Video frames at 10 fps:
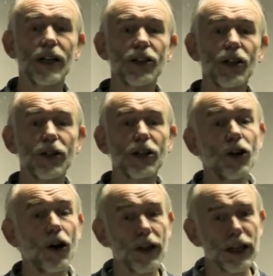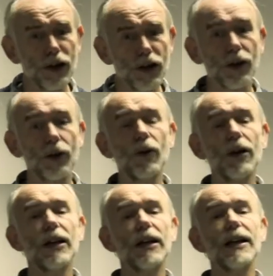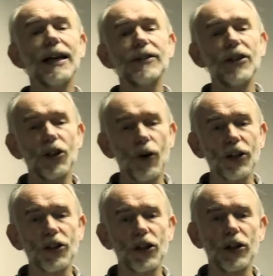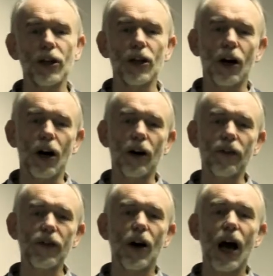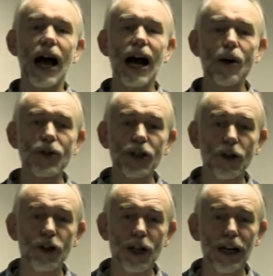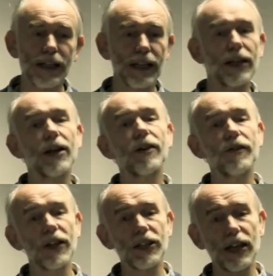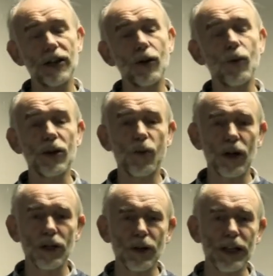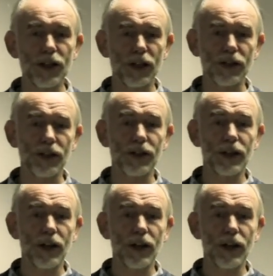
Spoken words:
So there's nothing new in this question of how does Christianity fit in with world religions.